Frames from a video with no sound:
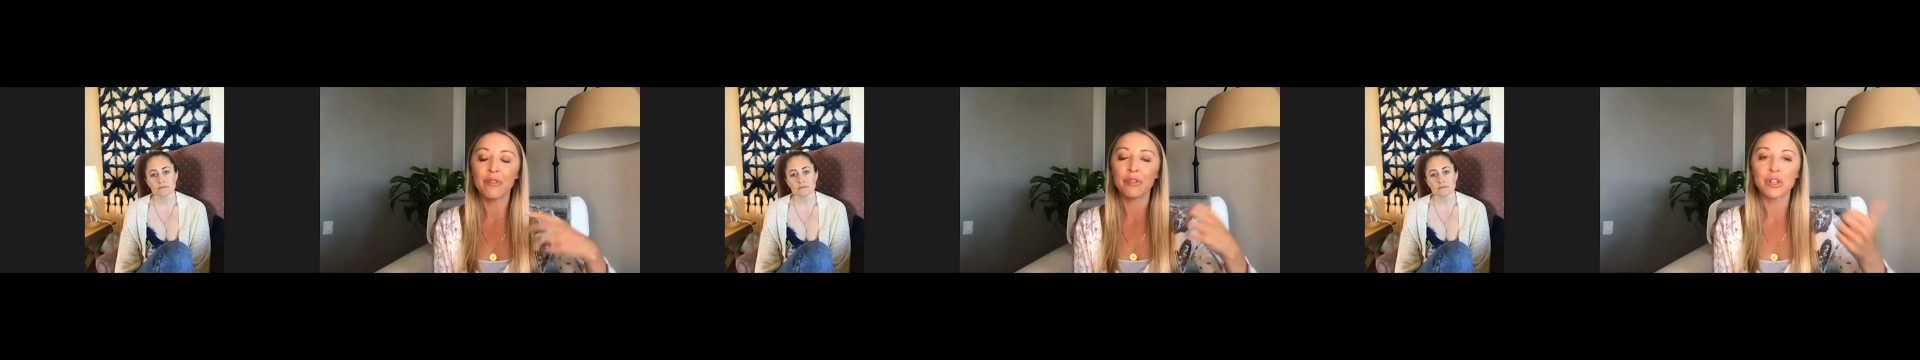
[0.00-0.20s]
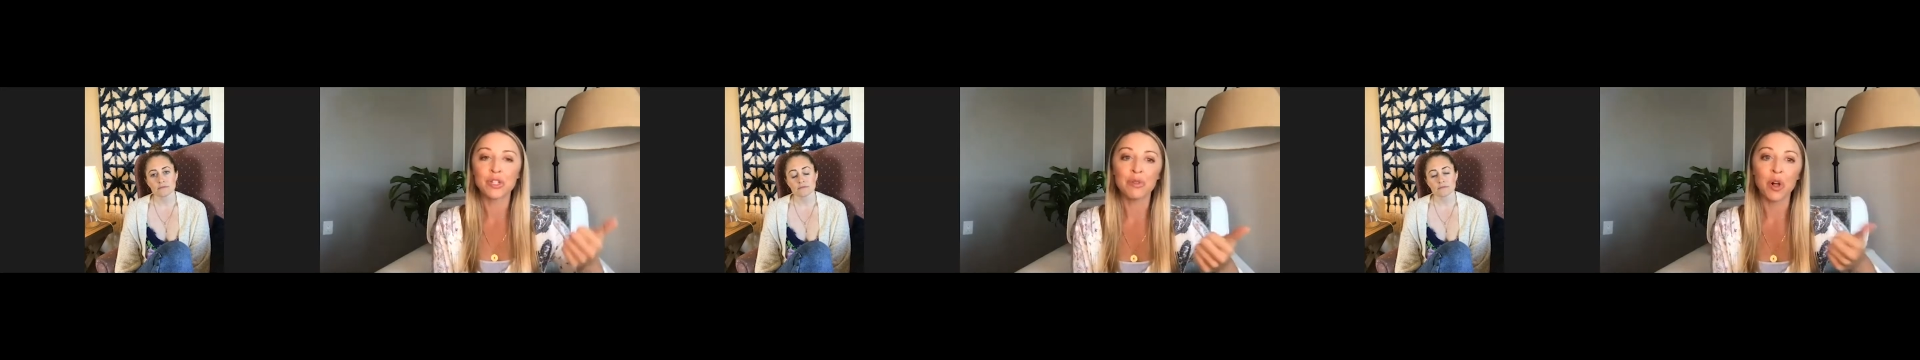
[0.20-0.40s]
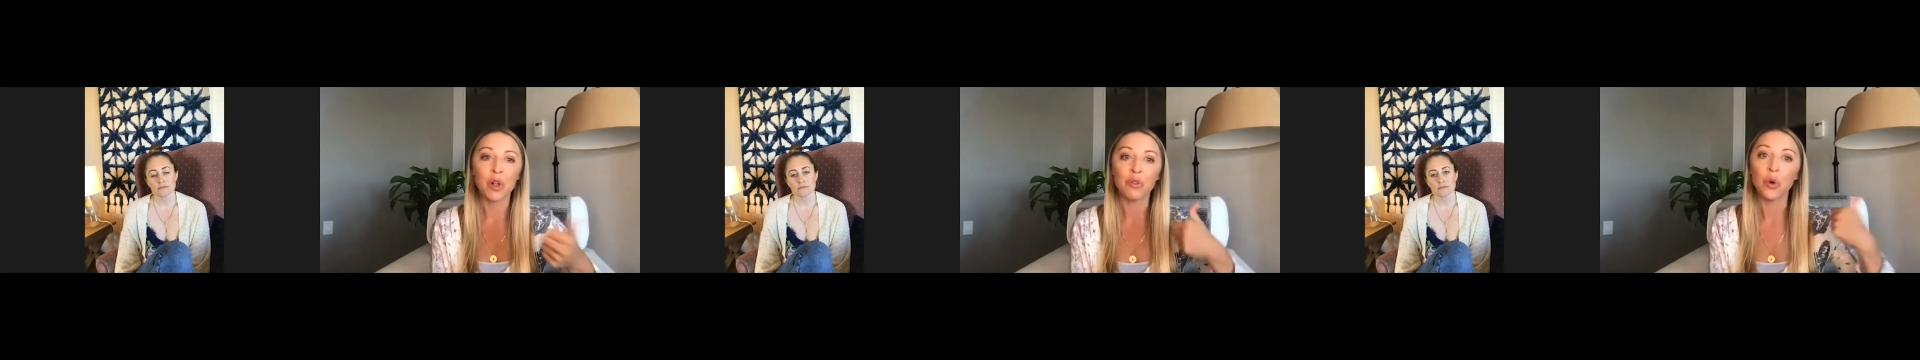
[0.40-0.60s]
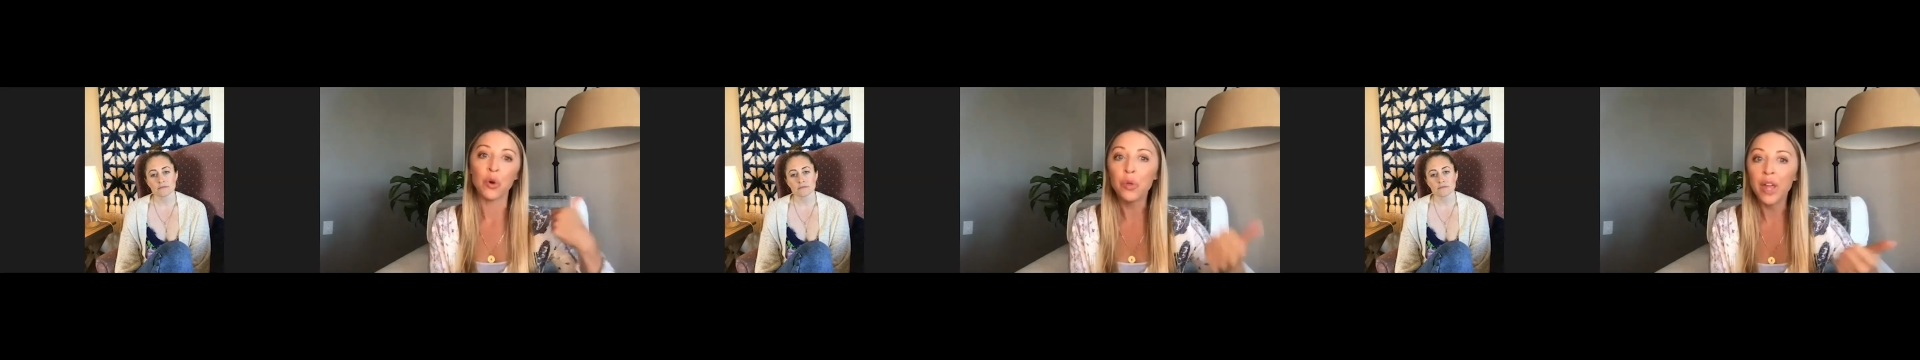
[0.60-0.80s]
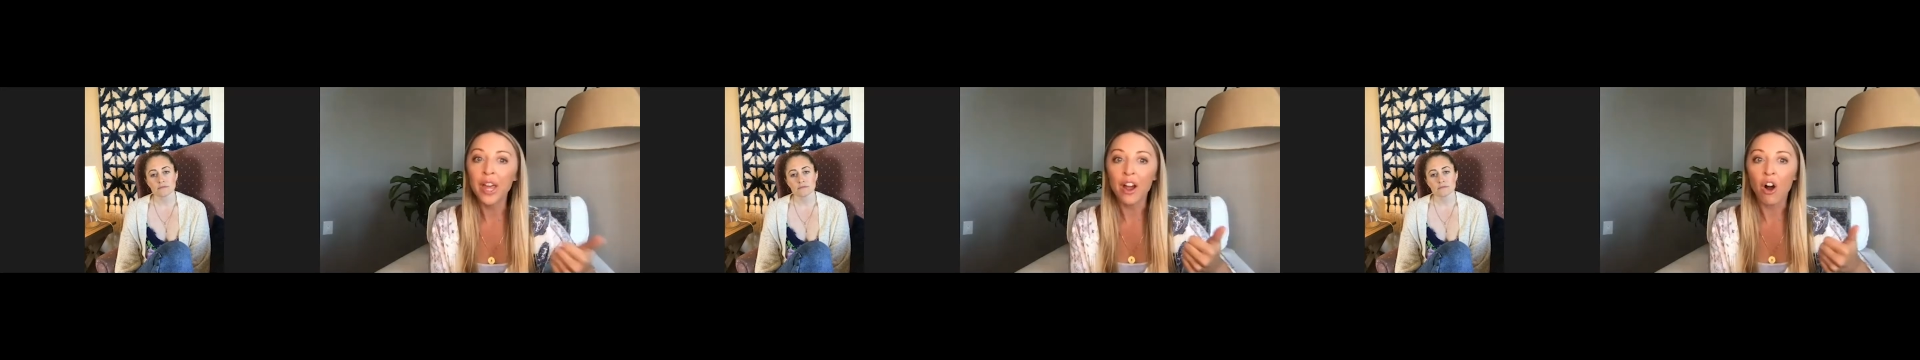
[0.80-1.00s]
first of all, who
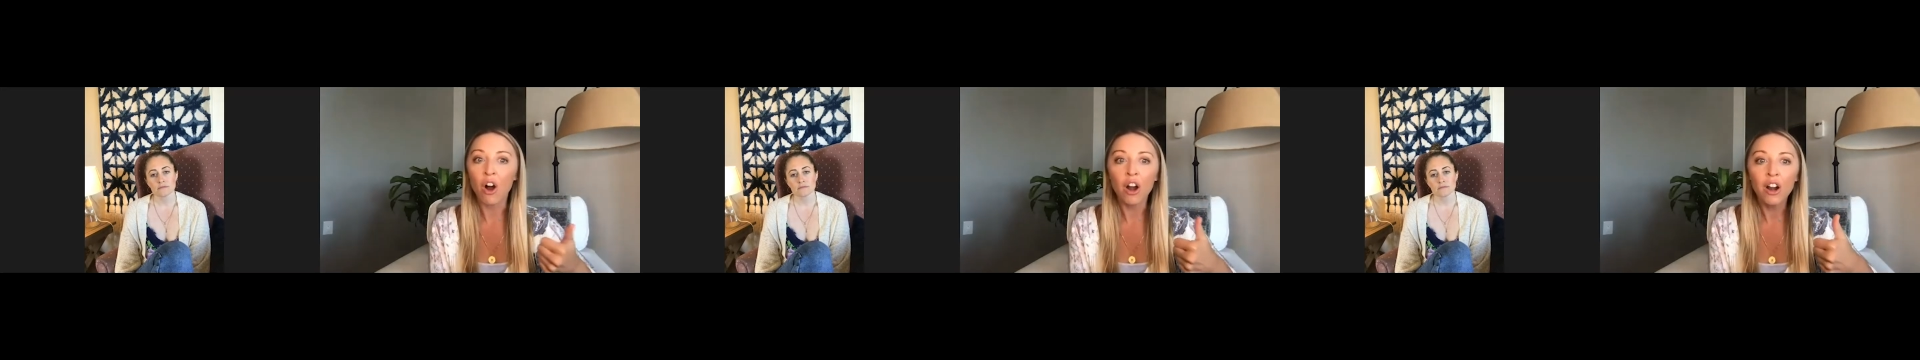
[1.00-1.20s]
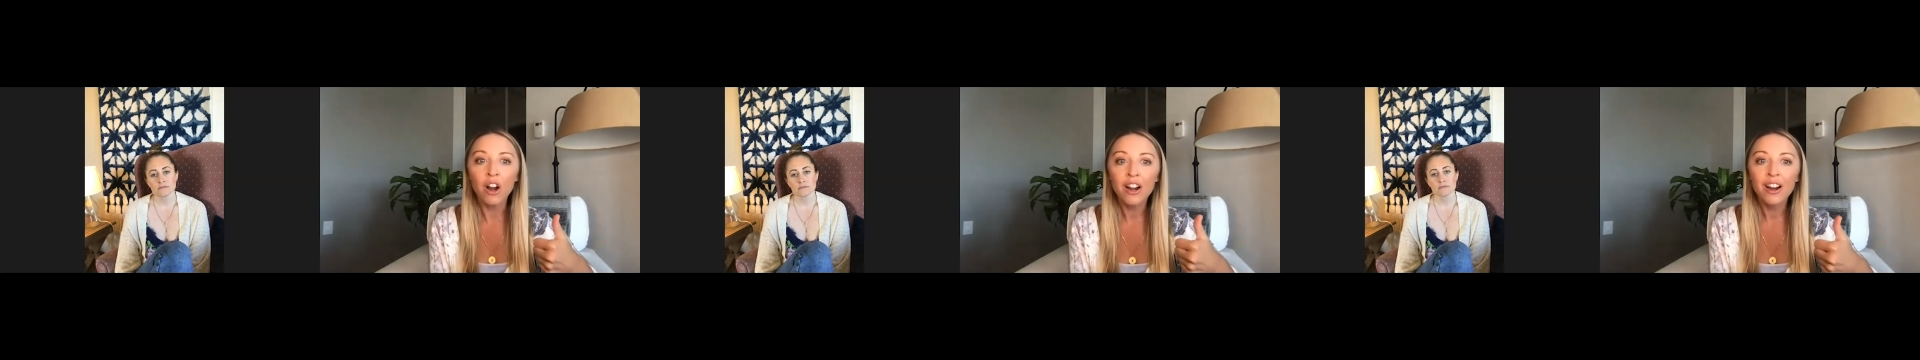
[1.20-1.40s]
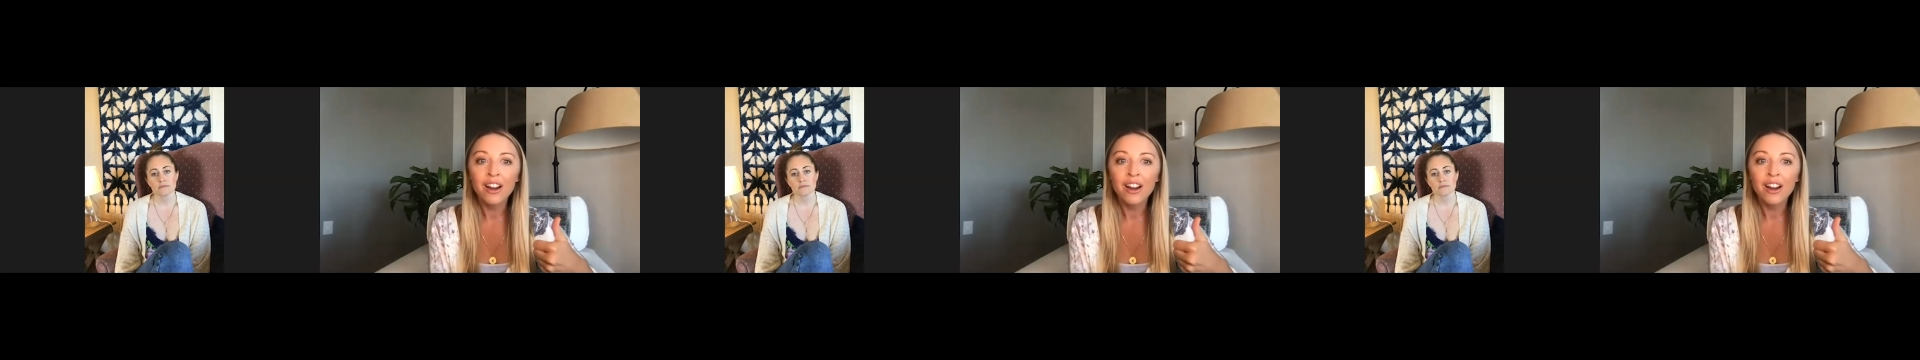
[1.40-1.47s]
they are.